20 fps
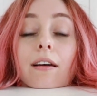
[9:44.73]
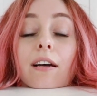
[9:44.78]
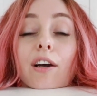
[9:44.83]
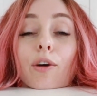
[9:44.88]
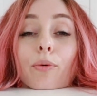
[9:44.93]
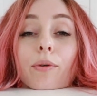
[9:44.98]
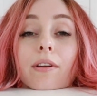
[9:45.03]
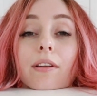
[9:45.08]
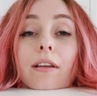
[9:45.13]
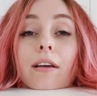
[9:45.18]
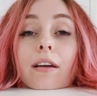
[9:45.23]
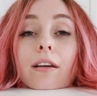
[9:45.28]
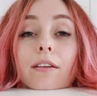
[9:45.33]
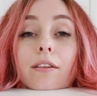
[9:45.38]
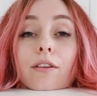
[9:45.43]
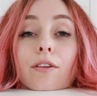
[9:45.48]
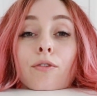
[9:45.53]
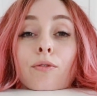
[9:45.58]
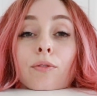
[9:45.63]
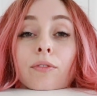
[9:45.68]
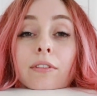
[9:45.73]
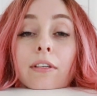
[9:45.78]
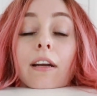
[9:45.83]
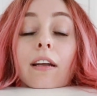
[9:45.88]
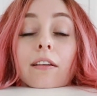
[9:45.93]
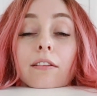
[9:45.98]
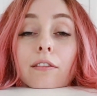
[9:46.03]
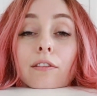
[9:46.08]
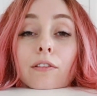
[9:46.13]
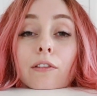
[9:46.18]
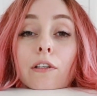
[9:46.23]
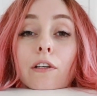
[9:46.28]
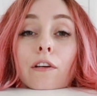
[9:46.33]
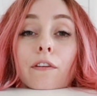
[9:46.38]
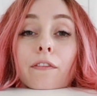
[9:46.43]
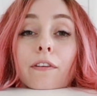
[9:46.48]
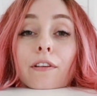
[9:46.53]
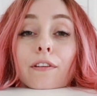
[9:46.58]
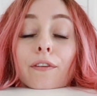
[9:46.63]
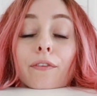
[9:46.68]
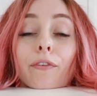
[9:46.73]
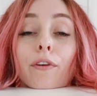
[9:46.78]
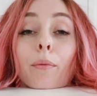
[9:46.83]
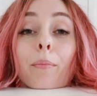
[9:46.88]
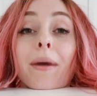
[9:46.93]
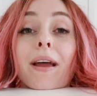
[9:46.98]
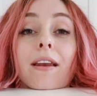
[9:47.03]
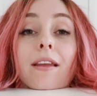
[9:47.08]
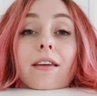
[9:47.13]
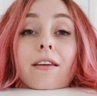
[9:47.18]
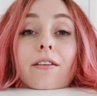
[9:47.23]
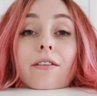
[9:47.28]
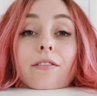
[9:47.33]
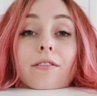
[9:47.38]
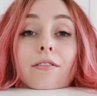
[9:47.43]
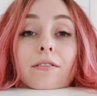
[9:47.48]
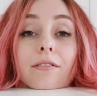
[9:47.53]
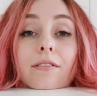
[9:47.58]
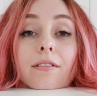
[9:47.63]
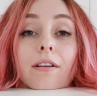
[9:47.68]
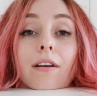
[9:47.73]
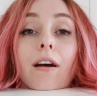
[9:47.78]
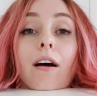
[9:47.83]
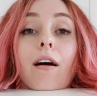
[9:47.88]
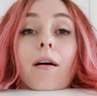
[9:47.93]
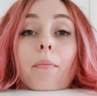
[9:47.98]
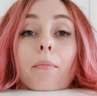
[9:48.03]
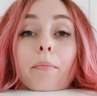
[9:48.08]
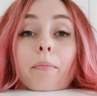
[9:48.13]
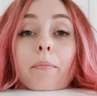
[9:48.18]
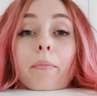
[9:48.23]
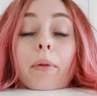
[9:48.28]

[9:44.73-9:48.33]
I would like to use it as a surface for many years to come,